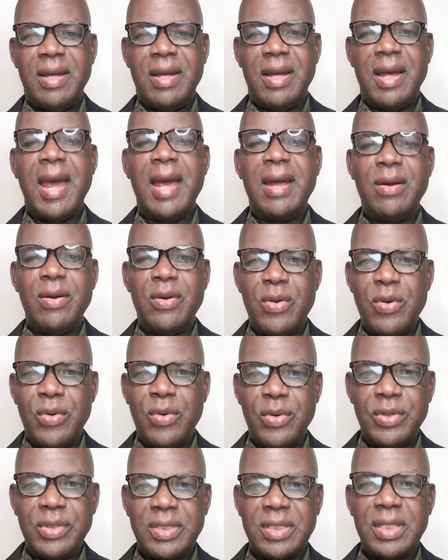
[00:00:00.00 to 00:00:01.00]
and
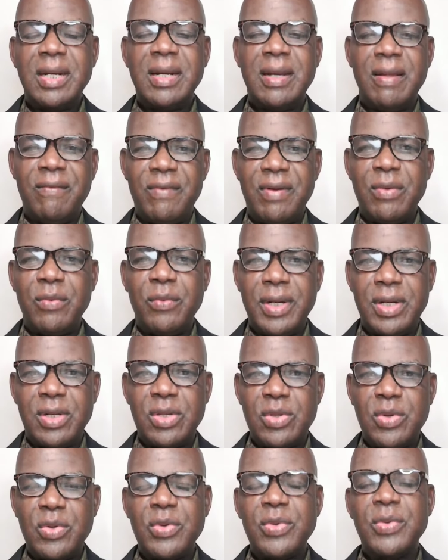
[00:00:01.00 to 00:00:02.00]
those living with
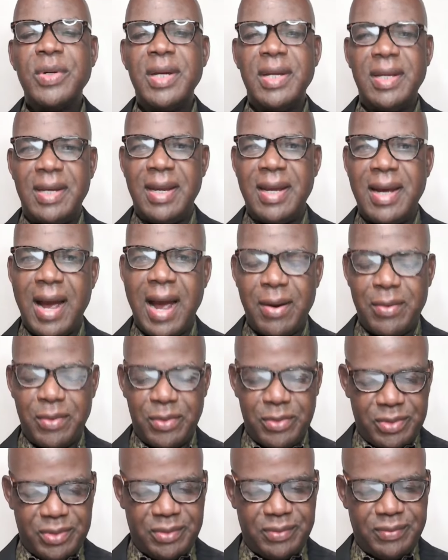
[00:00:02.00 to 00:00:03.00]
you in the house.